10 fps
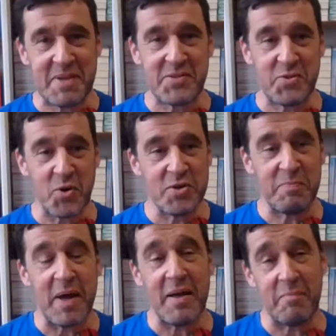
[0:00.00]
is good,
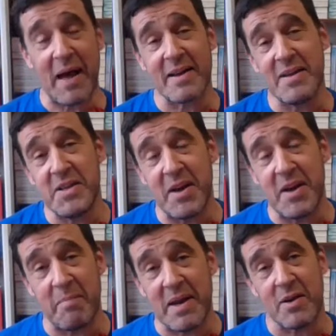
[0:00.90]
but I can do.
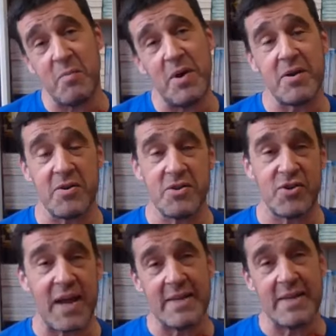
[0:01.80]
I mean, I can work on
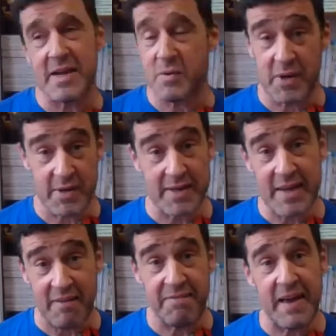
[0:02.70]
trains and I can work
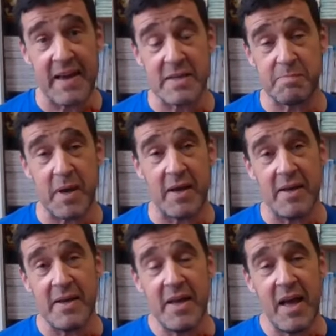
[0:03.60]
in cafes, but
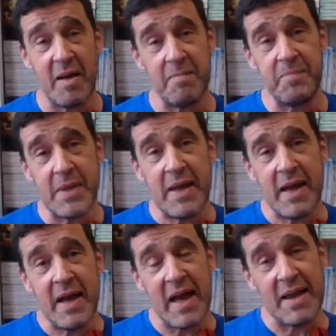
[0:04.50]

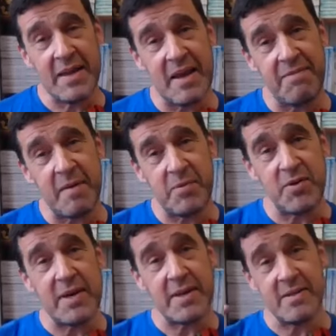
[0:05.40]
and if I'm
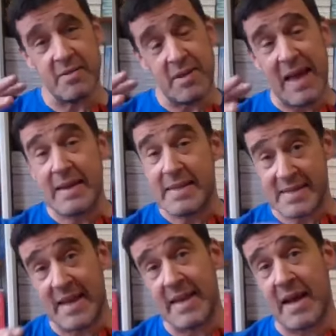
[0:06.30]
doing
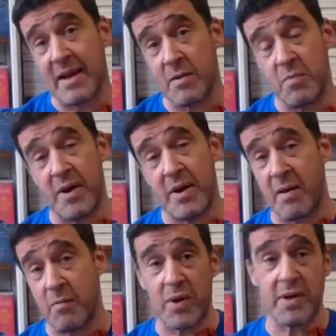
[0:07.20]
editing,
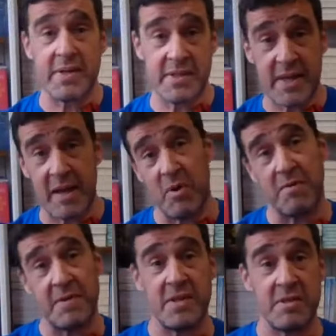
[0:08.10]
I work in the same
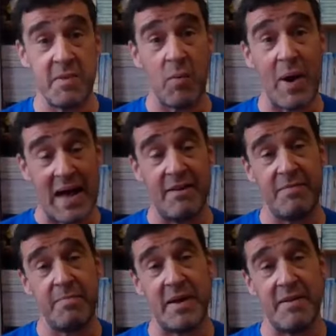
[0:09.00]
office as my
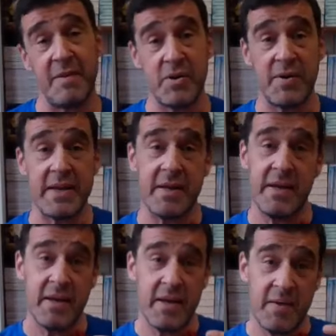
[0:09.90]
wife. But if I'm doing
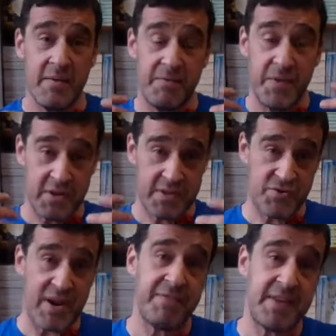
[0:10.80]
first
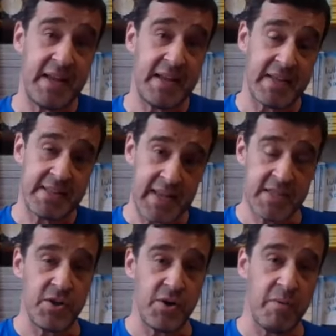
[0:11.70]
drafting, I tend
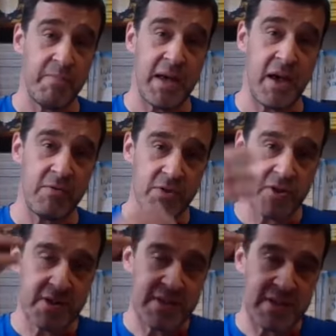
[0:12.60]
to do it on my own
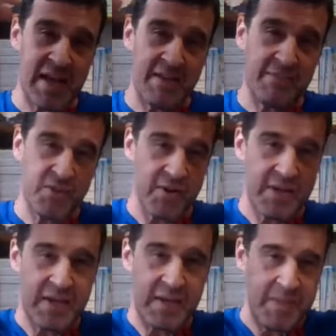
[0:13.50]
because I've got to
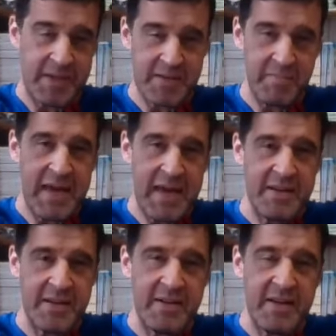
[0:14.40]
keep things in my
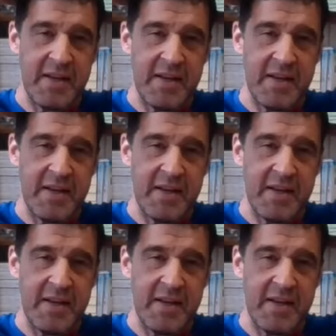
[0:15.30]
head, and